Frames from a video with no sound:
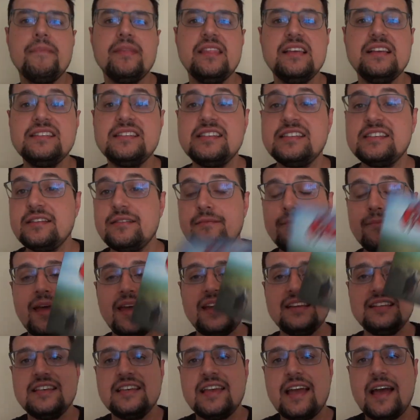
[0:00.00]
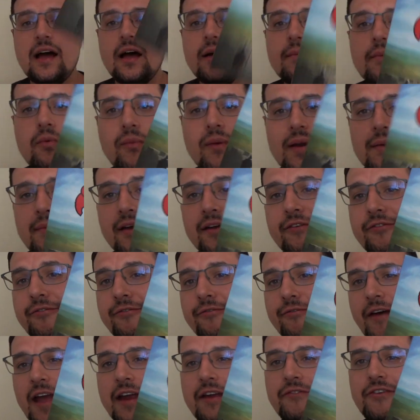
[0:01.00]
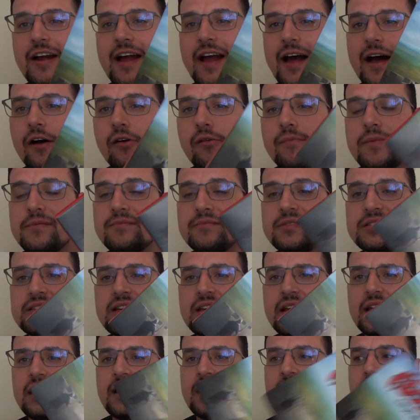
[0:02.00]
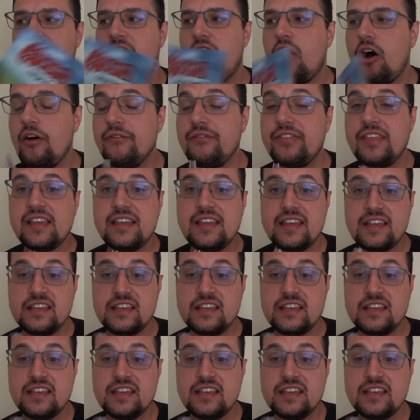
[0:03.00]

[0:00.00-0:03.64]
This is an amazing album. One of my favorite albums of the